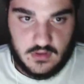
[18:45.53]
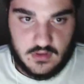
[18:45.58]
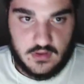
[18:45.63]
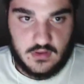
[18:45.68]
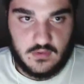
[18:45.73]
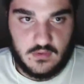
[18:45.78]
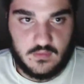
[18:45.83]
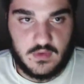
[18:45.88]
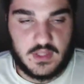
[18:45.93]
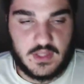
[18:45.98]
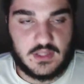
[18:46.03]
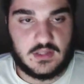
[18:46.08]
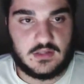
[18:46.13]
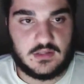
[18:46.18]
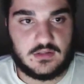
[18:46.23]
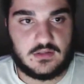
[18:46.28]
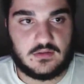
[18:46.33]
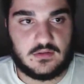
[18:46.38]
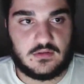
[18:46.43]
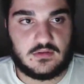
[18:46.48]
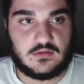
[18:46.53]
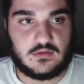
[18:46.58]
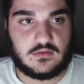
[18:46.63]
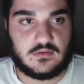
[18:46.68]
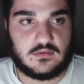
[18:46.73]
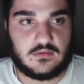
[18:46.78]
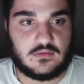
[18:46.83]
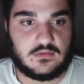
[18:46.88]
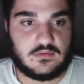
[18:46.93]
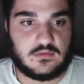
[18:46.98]
Well,
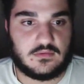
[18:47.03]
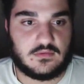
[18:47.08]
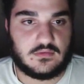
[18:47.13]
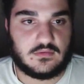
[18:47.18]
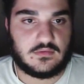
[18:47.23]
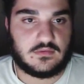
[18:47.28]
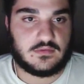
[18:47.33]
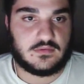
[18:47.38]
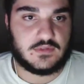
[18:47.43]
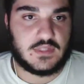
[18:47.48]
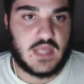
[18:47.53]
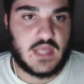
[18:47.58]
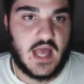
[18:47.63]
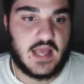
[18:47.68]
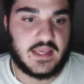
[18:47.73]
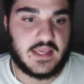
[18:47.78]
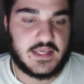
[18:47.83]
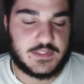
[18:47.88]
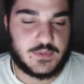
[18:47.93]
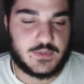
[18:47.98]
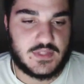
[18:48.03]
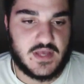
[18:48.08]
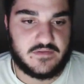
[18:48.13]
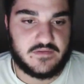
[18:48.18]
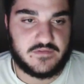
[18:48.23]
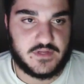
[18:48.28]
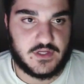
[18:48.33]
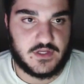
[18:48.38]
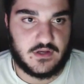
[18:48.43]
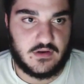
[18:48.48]
yeah, I guess without
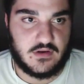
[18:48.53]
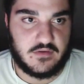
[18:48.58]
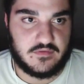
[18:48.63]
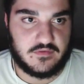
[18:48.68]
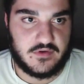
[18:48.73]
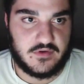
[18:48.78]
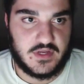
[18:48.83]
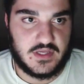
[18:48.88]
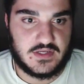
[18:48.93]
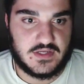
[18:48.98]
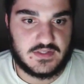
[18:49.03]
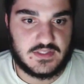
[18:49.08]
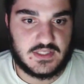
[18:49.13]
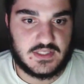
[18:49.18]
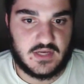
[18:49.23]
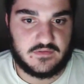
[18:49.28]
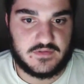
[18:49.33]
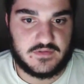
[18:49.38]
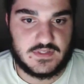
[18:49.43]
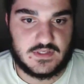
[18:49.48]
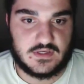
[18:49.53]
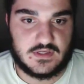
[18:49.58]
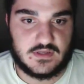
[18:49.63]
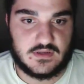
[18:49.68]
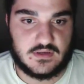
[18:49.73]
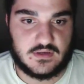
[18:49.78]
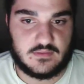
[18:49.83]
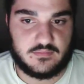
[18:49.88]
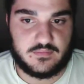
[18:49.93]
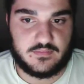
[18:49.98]
video referee, it is tough
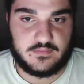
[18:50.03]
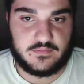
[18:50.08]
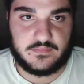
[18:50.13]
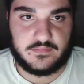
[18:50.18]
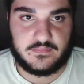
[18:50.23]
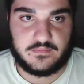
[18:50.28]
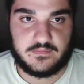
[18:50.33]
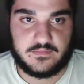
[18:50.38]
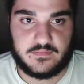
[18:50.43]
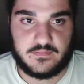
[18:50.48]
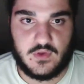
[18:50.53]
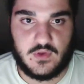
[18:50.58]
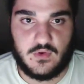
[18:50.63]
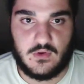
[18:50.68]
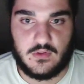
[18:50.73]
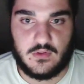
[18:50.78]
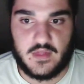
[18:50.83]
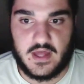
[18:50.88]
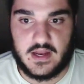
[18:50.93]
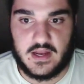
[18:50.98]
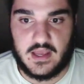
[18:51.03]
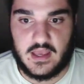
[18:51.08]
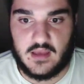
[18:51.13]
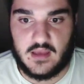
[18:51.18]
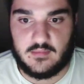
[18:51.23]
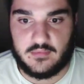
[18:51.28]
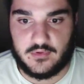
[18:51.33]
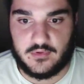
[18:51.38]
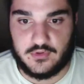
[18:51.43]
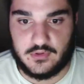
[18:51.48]
to call that a
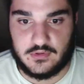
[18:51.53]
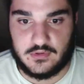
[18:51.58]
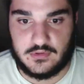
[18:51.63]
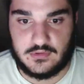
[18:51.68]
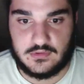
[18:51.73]
handball.